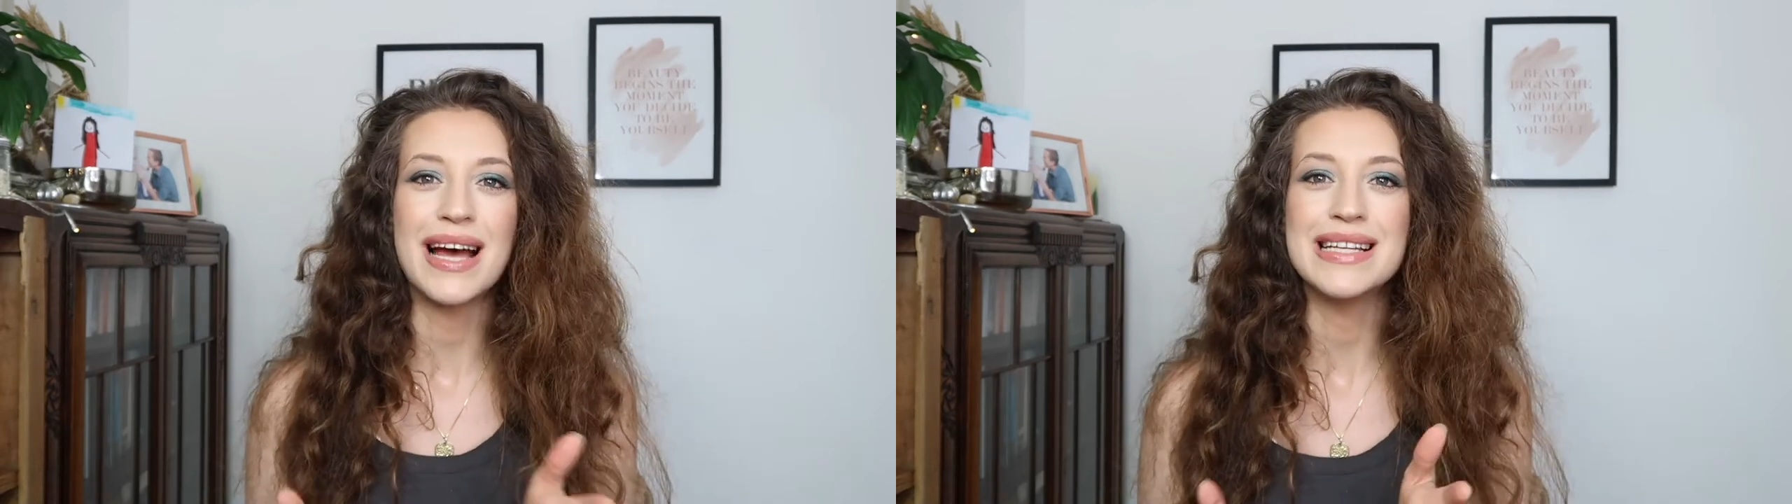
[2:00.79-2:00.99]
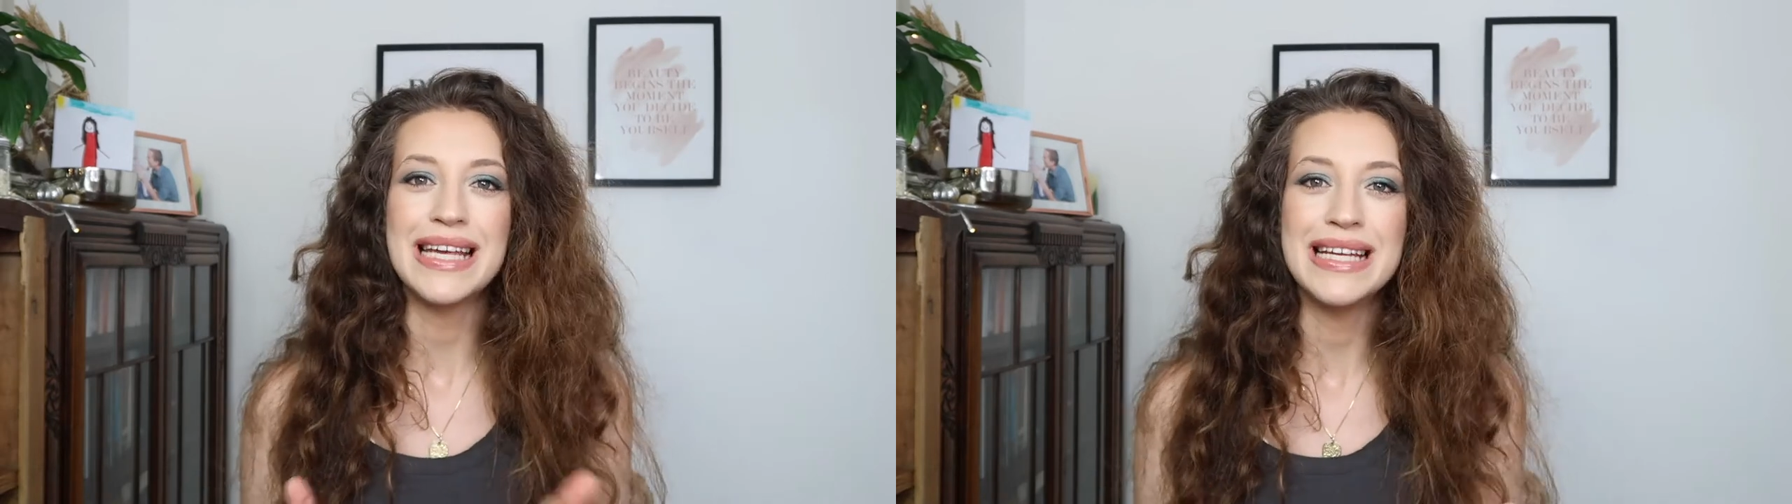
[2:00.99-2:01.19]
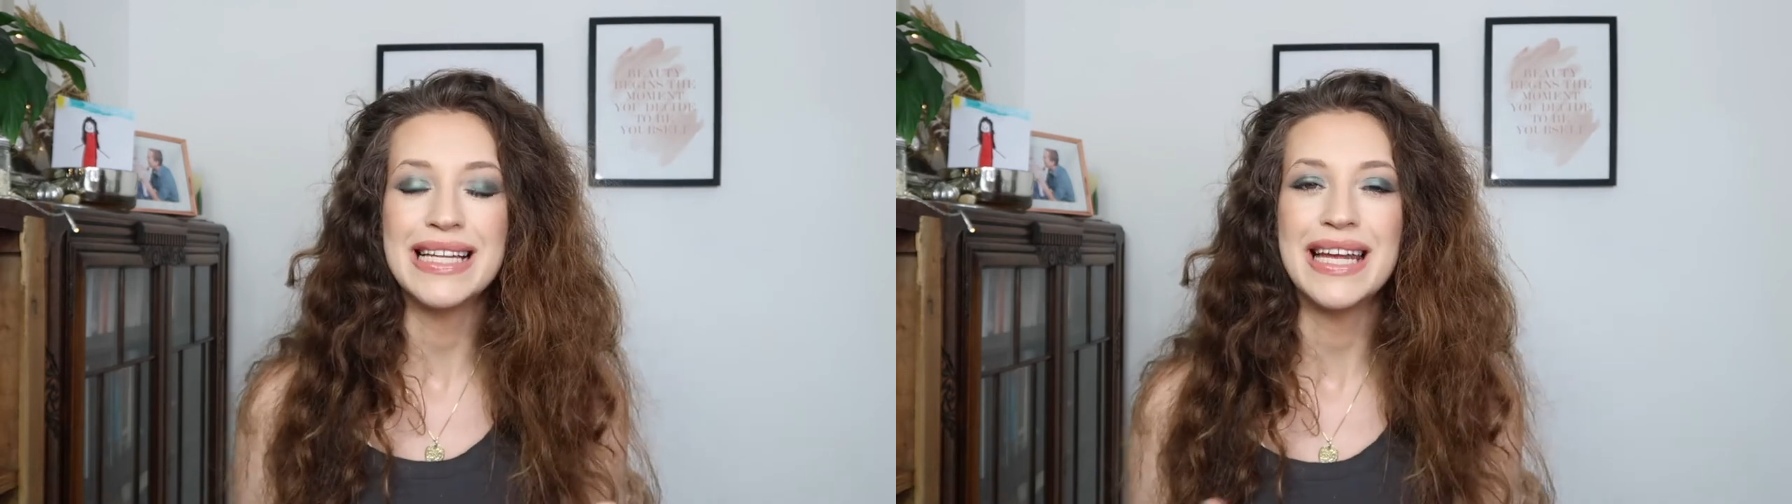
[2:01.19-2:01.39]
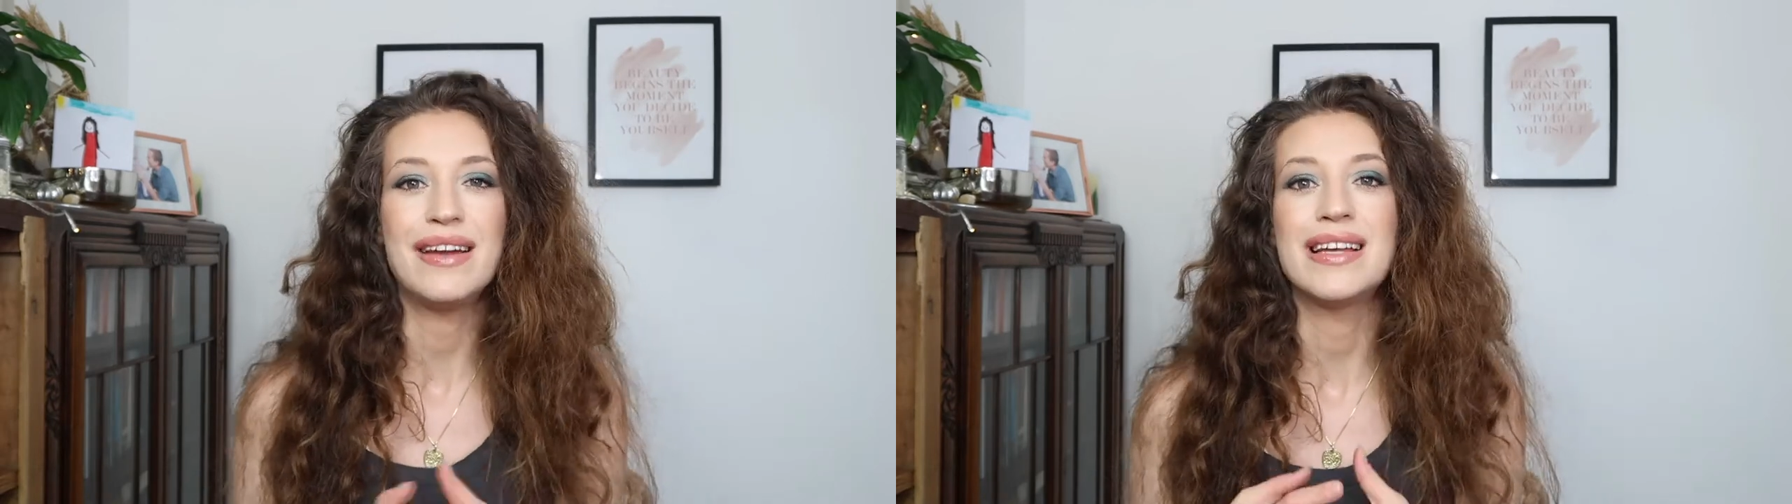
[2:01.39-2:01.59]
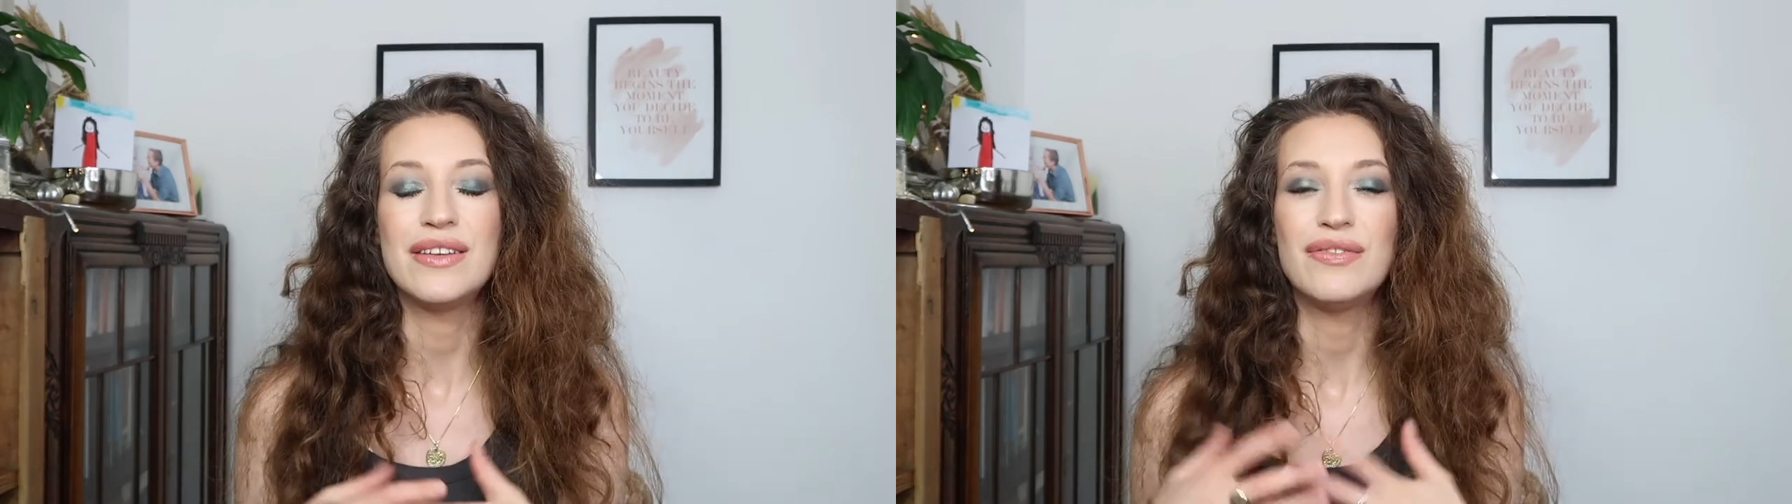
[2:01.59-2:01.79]
as easily
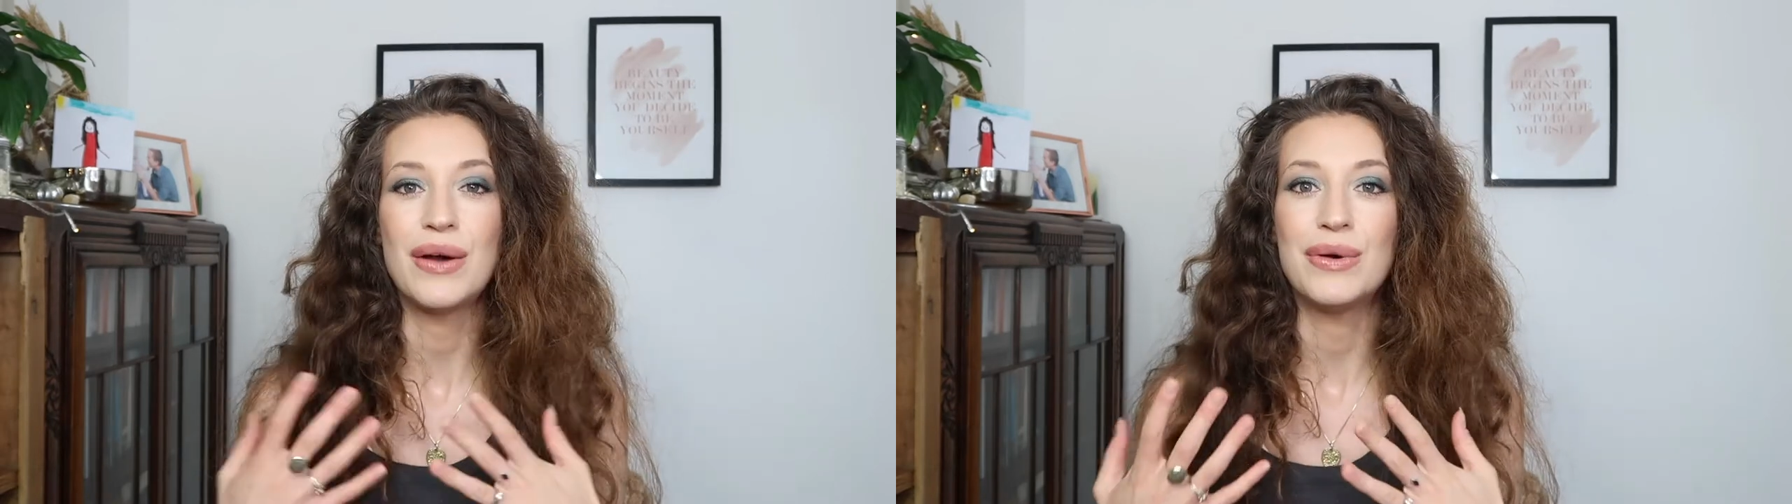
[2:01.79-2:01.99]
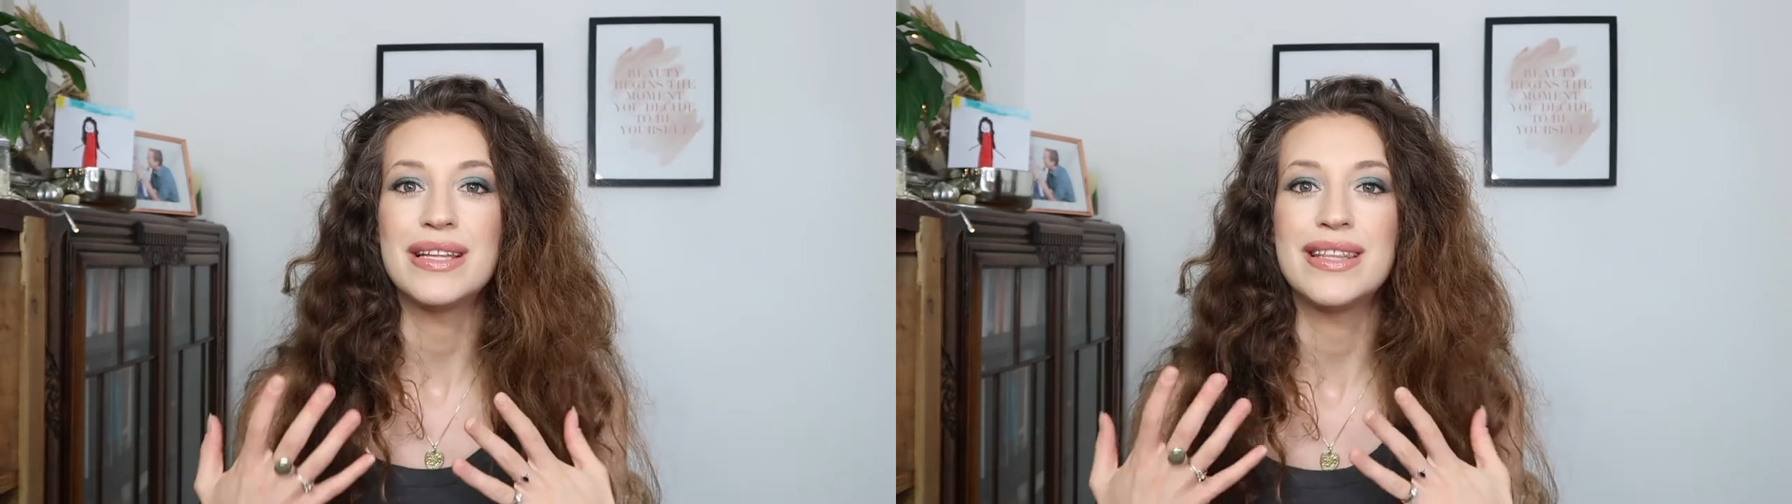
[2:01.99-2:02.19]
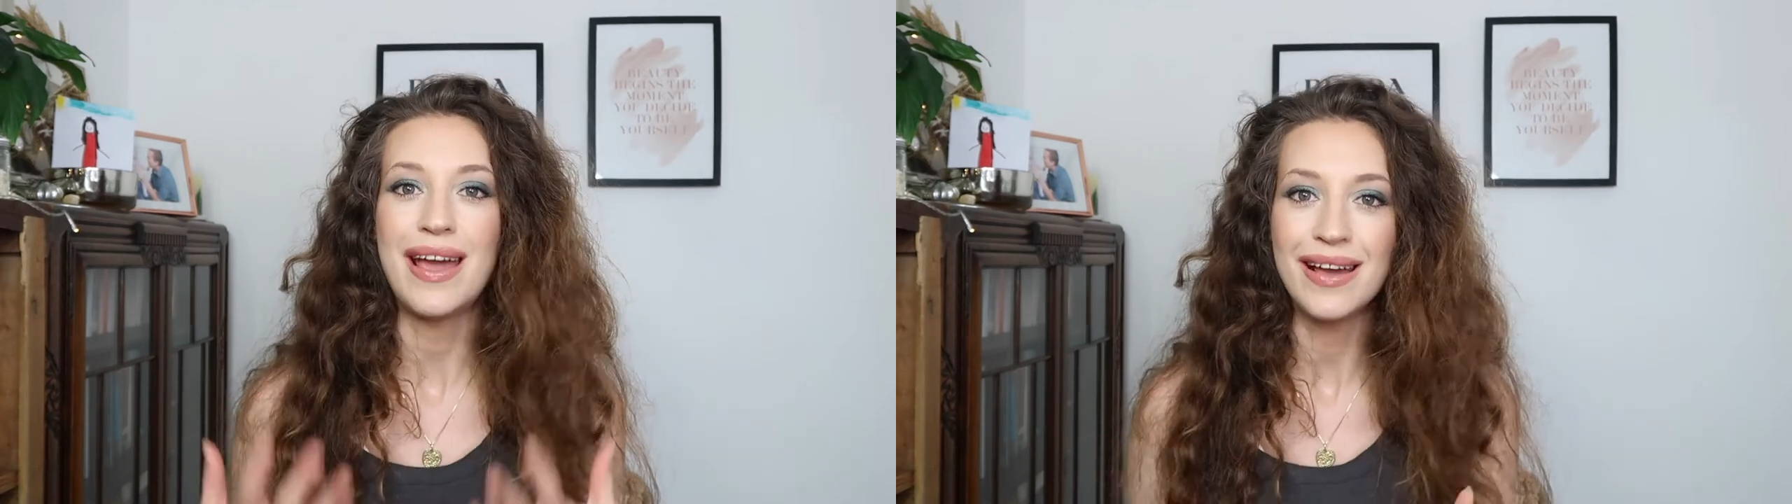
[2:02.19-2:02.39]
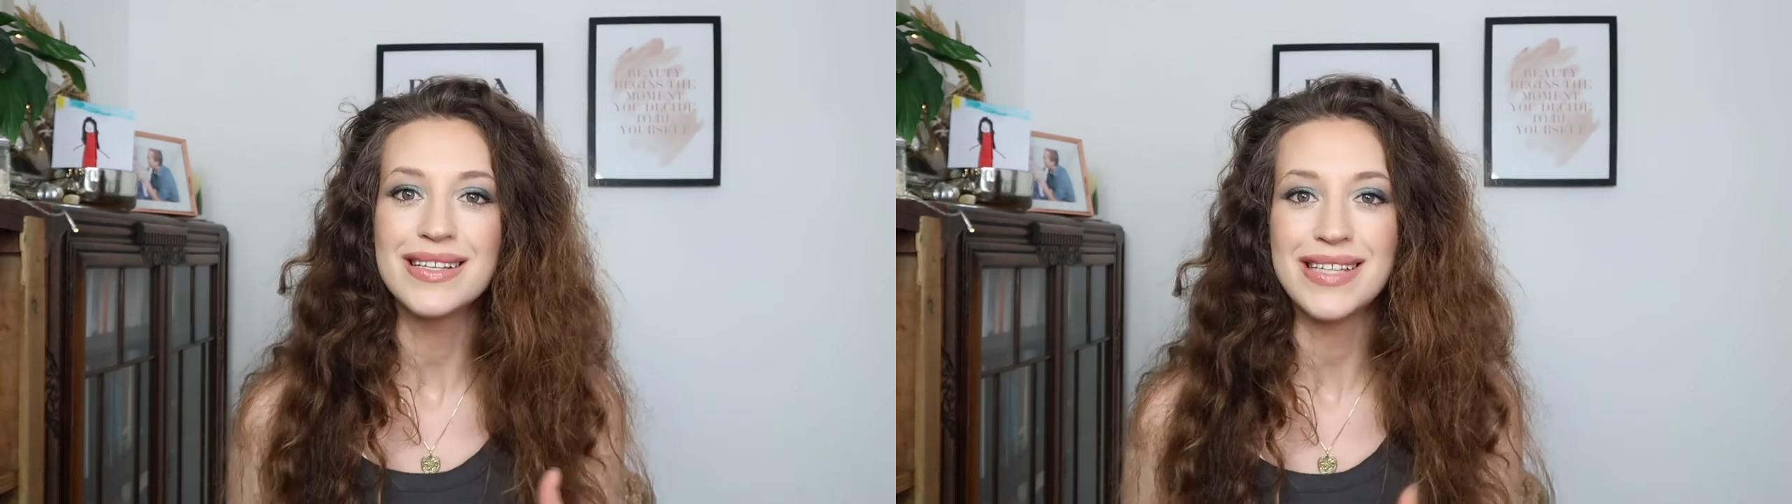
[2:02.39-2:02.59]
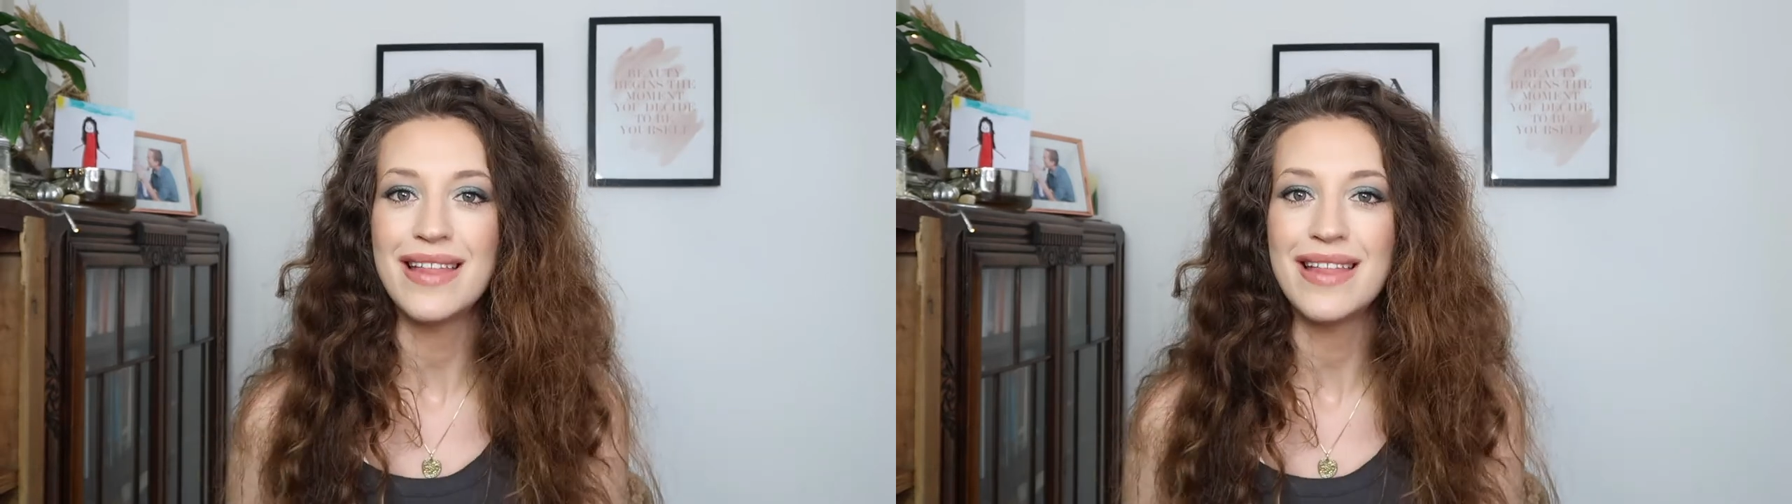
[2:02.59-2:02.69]
as if there were things